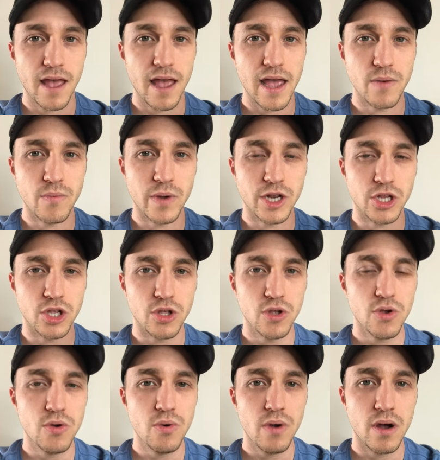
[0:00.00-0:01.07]
And when
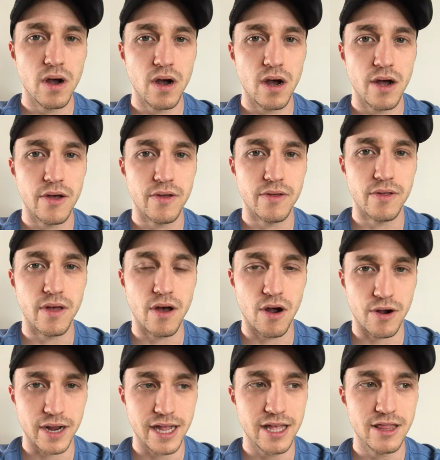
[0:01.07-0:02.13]
you
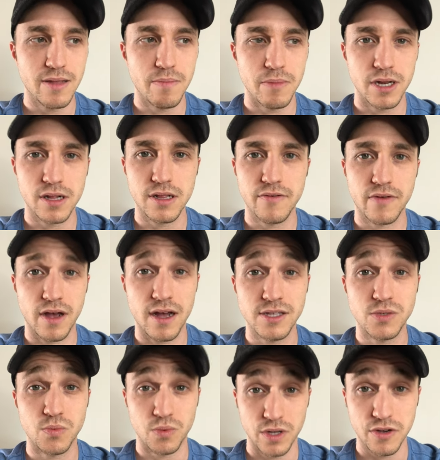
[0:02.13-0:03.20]
are in the middle of
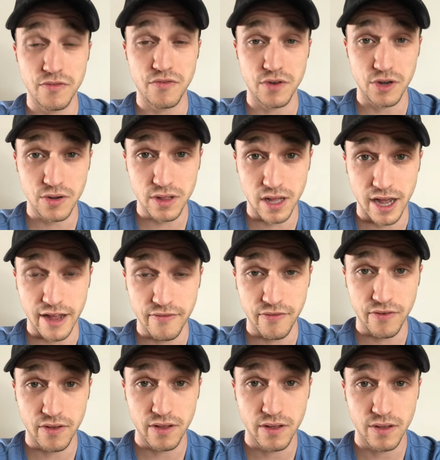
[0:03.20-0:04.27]
God's will for your
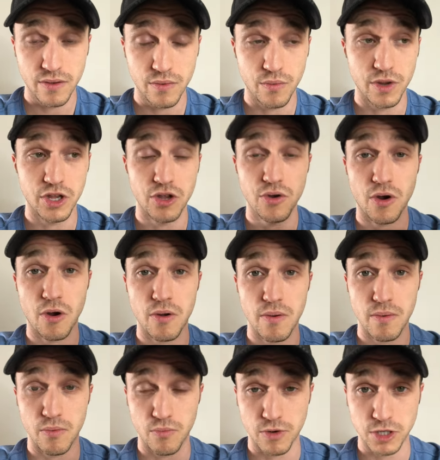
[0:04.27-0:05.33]
life, when you're
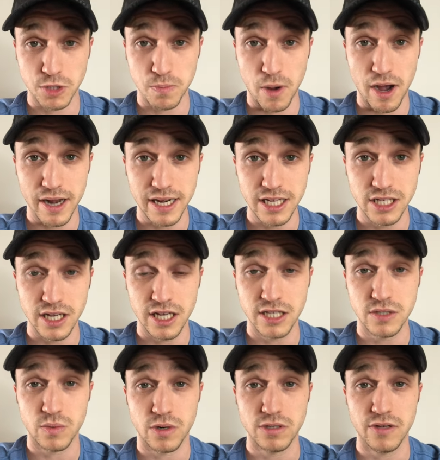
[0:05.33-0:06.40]
responding to
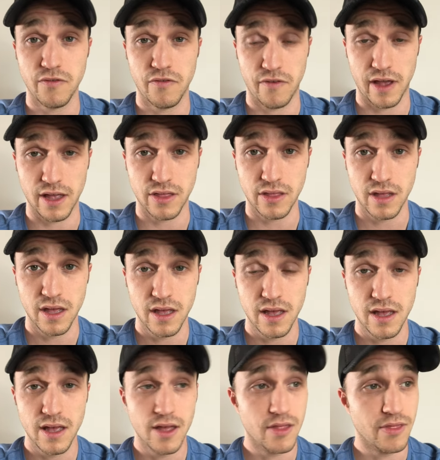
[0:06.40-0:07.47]
his words in faith,
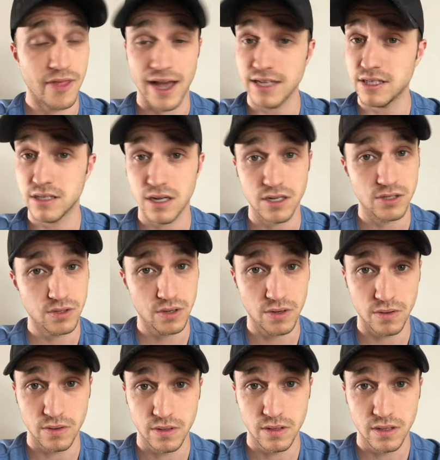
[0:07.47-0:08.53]
that's not
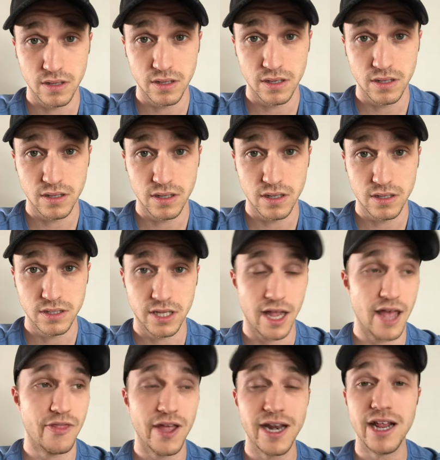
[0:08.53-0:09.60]
true. See,
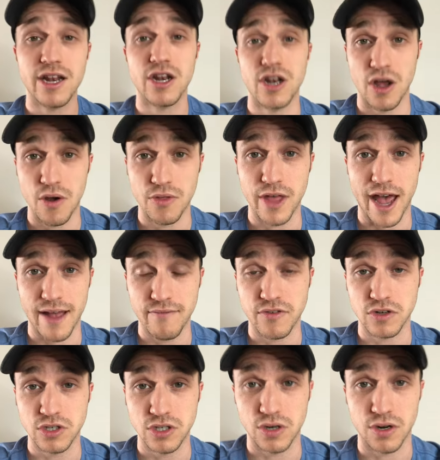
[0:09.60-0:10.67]
and they didn't know that
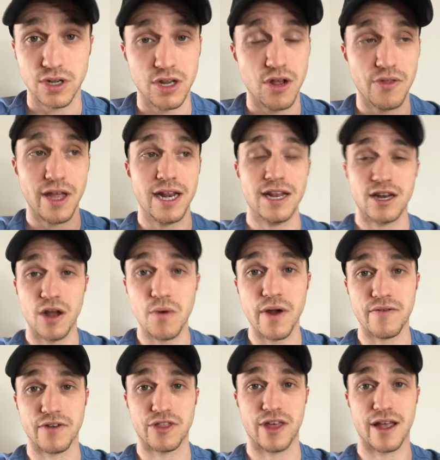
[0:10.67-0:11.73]
for sure. You know, they didn't know
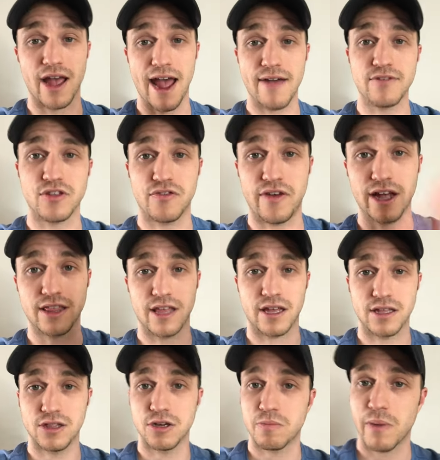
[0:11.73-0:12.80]
everything. After the fact, they
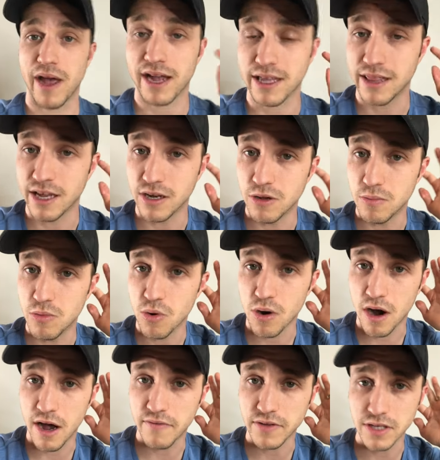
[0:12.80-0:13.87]
could look back and they knew more,
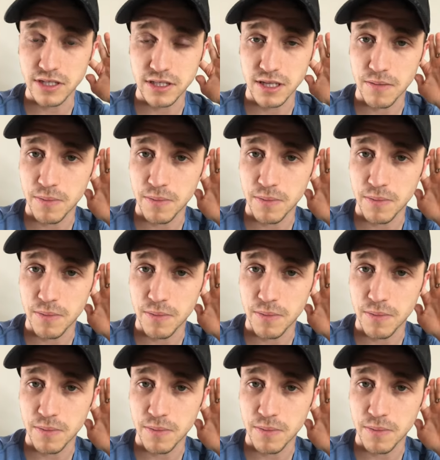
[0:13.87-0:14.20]
obviously.